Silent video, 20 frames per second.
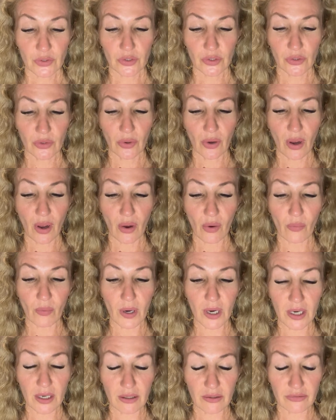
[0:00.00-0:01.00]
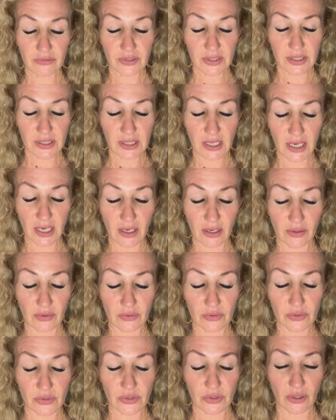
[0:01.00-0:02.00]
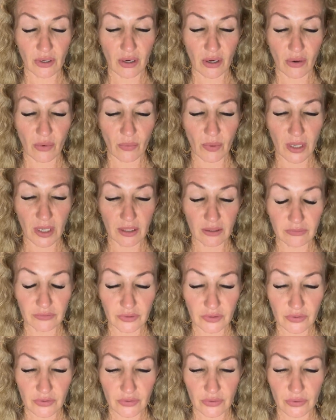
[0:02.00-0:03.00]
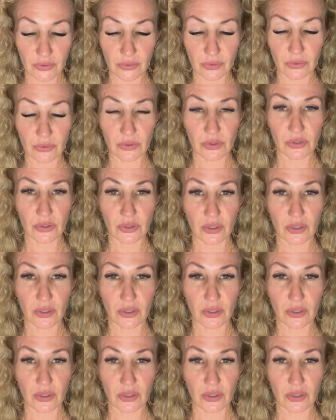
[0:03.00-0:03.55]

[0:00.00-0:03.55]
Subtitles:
you are aware of the sounds, you are aware of the thoughts,